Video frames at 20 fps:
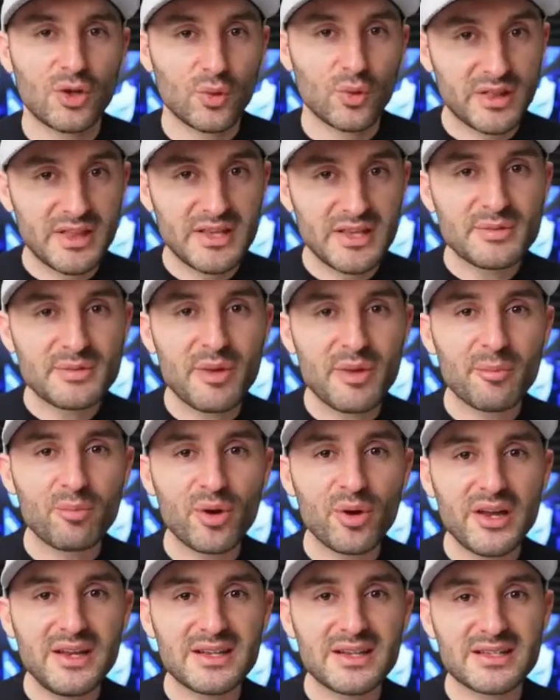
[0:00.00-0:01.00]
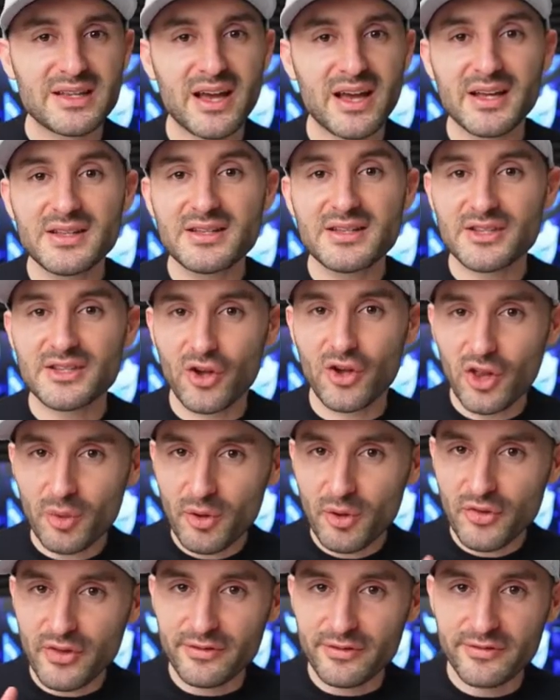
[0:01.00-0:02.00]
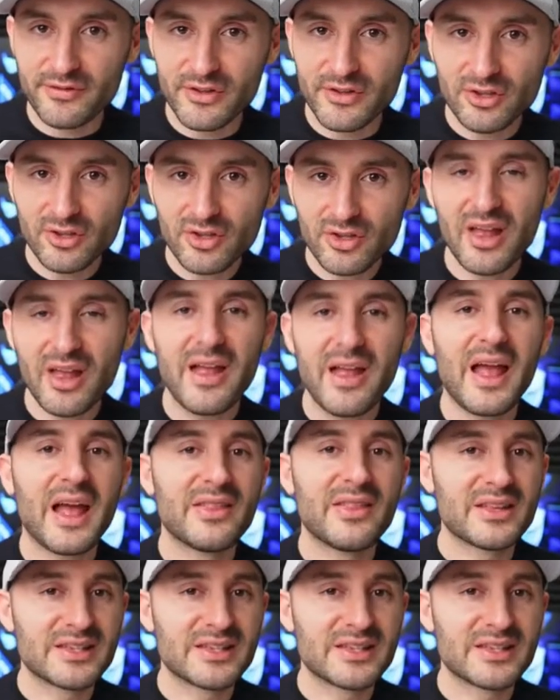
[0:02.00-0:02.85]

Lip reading: With these membrane designs, it's all about the feel and the